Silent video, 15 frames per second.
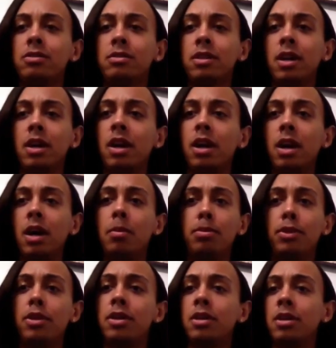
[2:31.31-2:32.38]
like, it kept
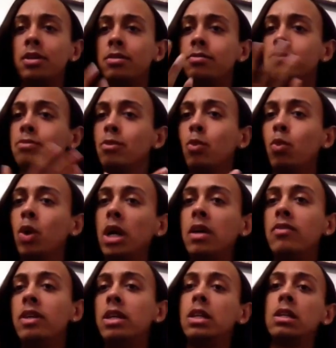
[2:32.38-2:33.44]
the
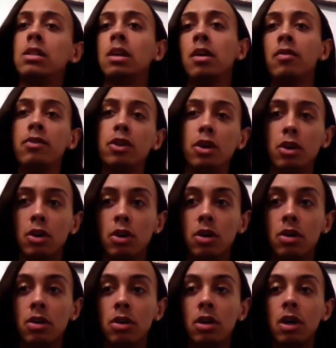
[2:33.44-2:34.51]
waviness of the curl.